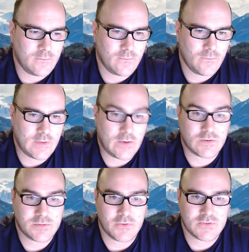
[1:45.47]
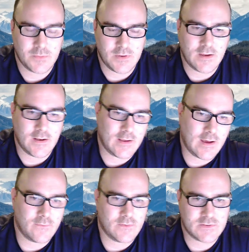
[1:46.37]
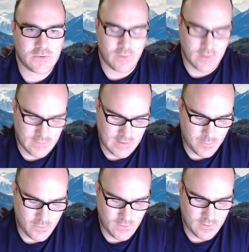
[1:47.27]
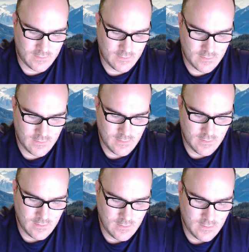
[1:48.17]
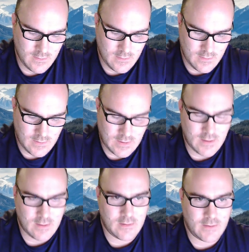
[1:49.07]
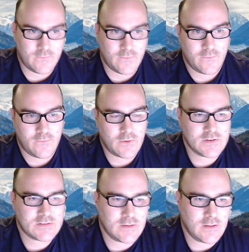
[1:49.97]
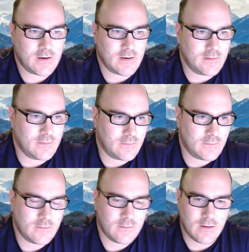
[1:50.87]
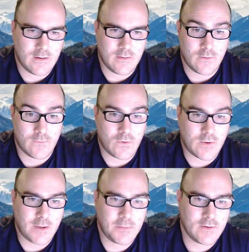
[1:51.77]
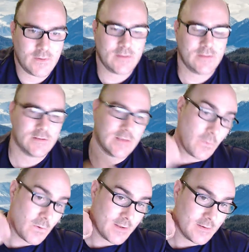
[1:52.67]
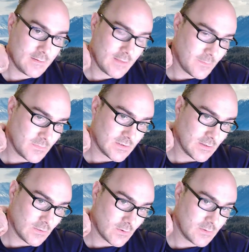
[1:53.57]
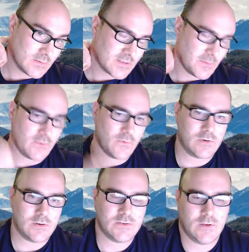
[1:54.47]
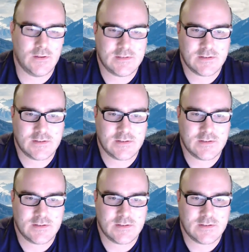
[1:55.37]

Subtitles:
they were supposed to be getting out of the story at that point, and I focused a lot on their vocabulary. I wanted them to learn some of the words, or at least